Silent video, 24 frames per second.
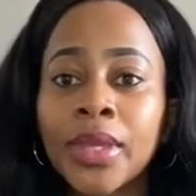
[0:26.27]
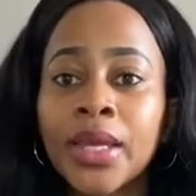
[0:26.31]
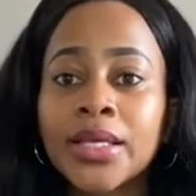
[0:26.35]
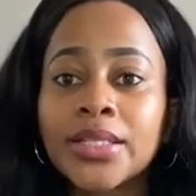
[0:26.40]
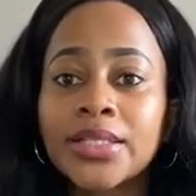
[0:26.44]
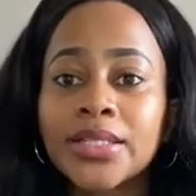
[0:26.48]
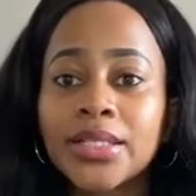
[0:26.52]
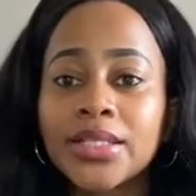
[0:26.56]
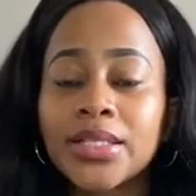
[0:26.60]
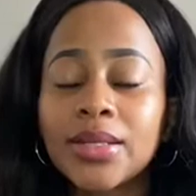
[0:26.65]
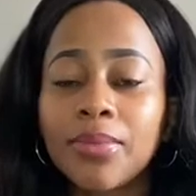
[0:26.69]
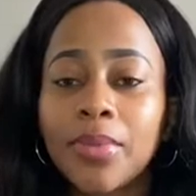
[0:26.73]

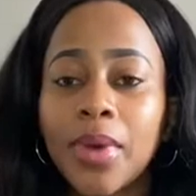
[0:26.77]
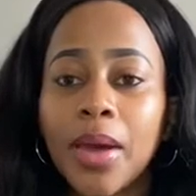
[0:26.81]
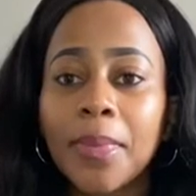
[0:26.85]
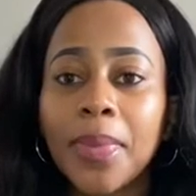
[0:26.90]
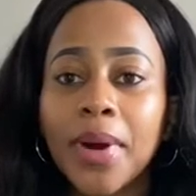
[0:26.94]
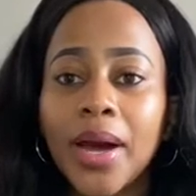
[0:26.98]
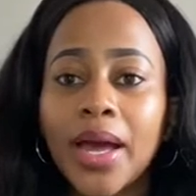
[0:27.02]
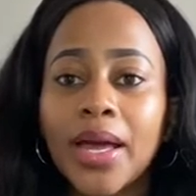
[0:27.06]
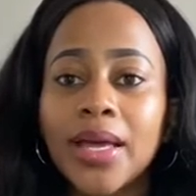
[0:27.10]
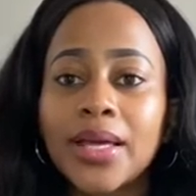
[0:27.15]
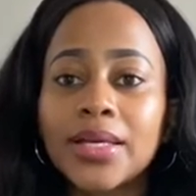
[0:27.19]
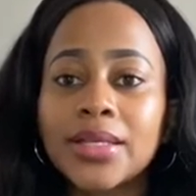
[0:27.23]

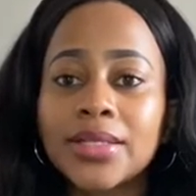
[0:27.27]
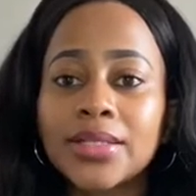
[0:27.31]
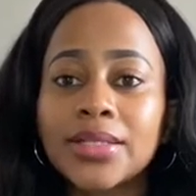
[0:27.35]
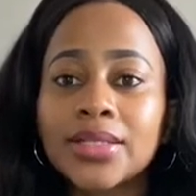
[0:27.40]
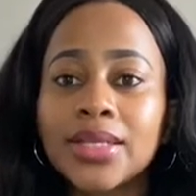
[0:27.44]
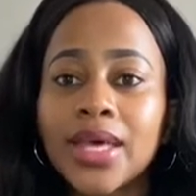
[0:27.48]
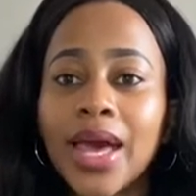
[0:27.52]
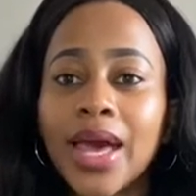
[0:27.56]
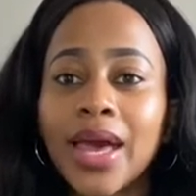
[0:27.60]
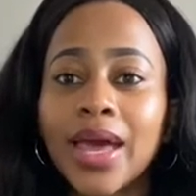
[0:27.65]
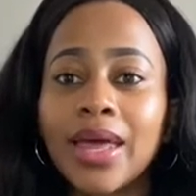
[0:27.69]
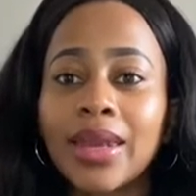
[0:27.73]
Citymap is
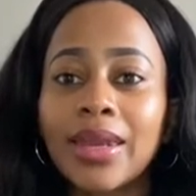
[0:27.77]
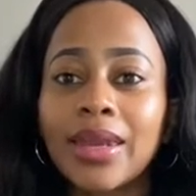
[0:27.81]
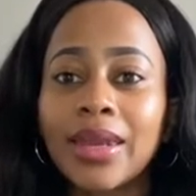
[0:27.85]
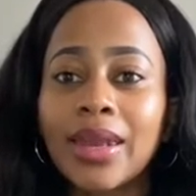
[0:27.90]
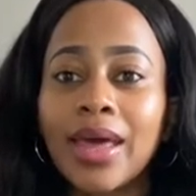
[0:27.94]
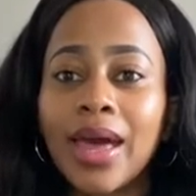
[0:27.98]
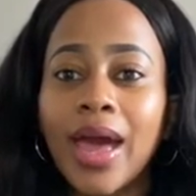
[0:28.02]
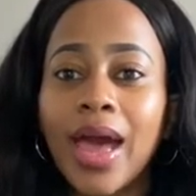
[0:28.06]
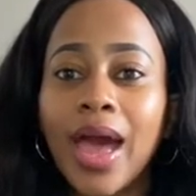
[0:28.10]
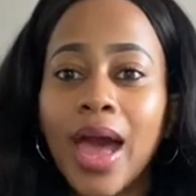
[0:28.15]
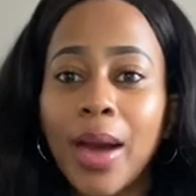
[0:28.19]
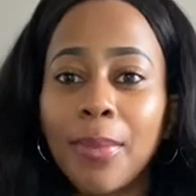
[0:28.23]
an
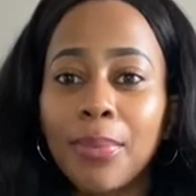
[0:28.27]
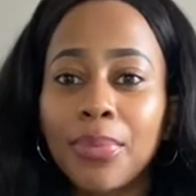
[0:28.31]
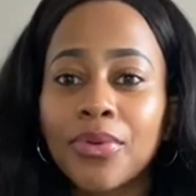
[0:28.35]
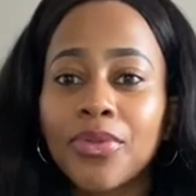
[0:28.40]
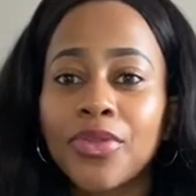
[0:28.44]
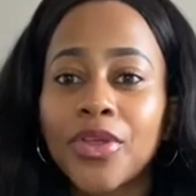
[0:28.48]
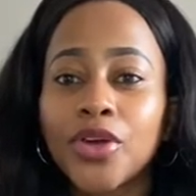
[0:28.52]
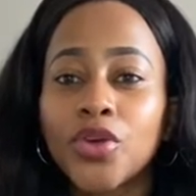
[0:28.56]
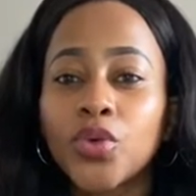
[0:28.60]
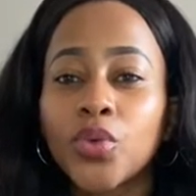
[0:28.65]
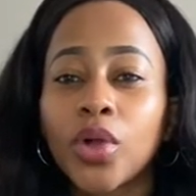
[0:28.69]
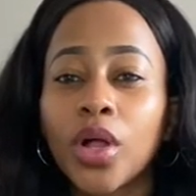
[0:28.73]
app
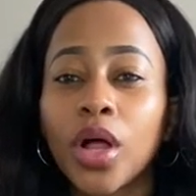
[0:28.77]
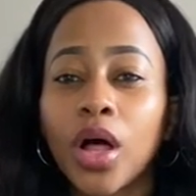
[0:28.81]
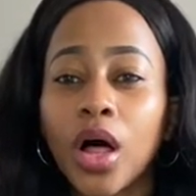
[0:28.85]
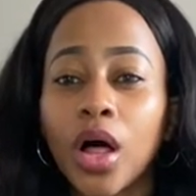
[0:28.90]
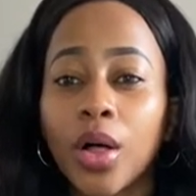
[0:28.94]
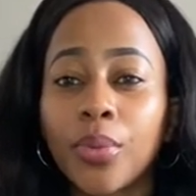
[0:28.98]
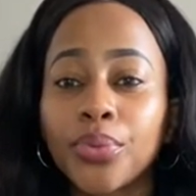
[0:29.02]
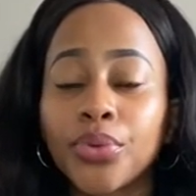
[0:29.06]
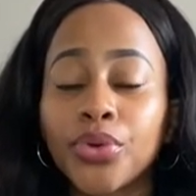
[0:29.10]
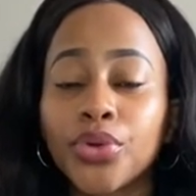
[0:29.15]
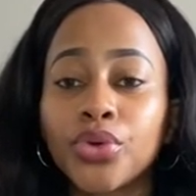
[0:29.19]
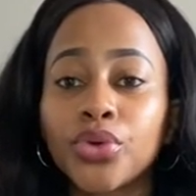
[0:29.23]
that will
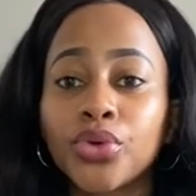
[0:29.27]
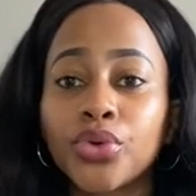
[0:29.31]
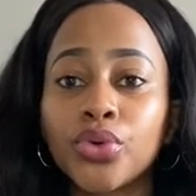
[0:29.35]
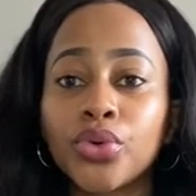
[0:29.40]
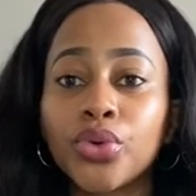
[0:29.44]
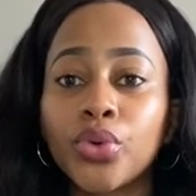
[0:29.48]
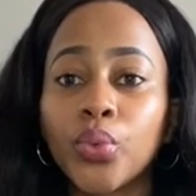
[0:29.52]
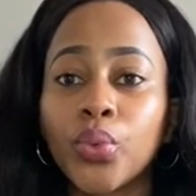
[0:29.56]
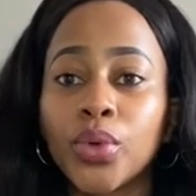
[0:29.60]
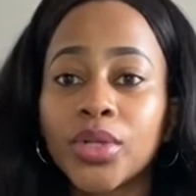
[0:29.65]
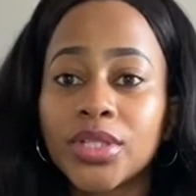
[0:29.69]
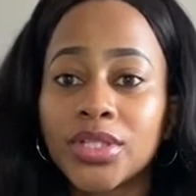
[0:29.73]
help you
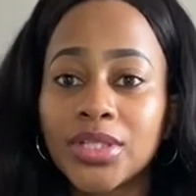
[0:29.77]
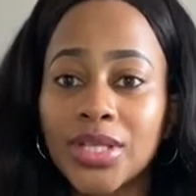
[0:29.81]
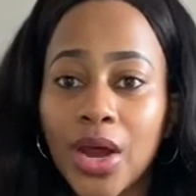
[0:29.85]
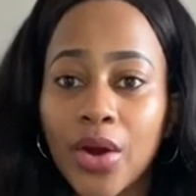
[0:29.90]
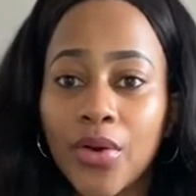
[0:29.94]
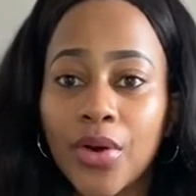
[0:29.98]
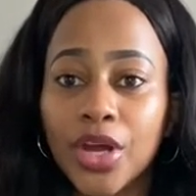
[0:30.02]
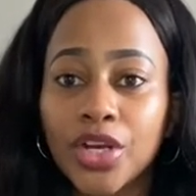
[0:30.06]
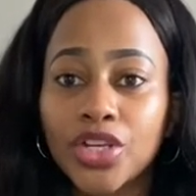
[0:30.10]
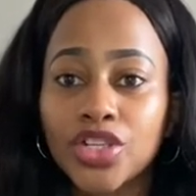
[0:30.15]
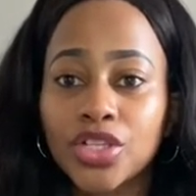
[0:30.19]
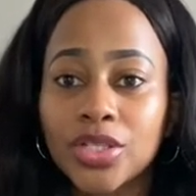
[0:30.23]
with
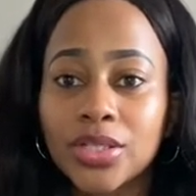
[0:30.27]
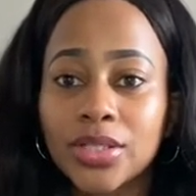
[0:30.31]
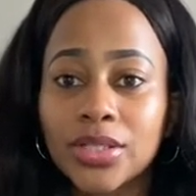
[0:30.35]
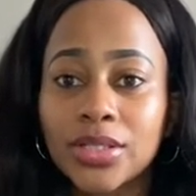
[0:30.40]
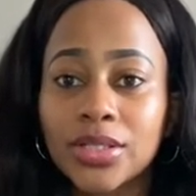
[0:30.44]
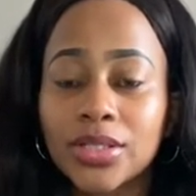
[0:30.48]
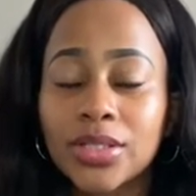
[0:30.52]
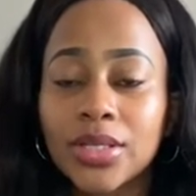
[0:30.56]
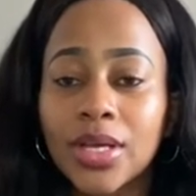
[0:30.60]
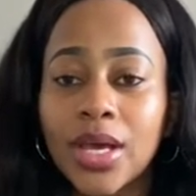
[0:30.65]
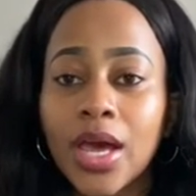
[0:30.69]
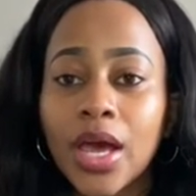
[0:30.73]

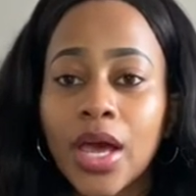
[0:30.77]
directions.